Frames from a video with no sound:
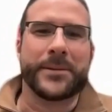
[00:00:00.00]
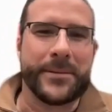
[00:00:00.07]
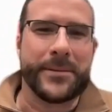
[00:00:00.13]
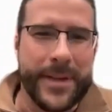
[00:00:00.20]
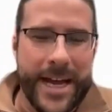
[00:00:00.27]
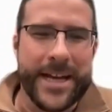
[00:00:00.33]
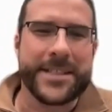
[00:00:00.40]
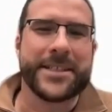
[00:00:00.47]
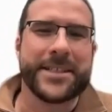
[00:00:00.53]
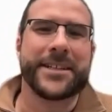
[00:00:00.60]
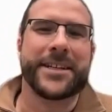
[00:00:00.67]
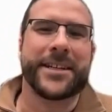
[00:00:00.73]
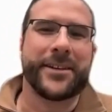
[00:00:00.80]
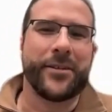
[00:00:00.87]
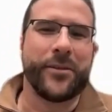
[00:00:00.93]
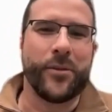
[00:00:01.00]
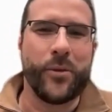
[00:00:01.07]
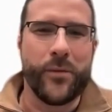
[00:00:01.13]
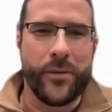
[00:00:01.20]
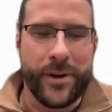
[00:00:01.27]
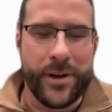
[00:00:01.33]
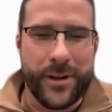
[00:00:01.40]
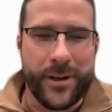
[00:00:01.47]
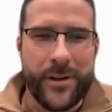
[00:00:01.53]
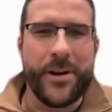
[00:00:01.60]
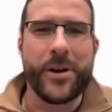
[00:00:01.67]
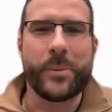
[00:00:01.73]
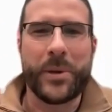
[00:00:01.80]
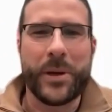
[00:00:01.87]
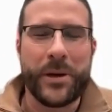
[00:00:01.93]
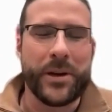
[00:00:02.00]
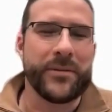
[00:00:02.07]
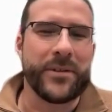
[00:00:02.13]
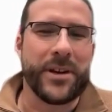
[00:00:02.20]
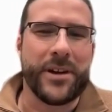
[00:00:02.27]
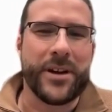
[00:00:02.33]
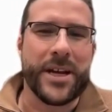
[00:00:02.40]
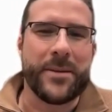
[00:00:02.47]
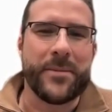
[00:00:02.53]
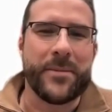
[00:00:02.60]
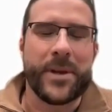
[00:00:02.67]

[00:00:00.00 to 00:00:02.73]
asking over a long period of time?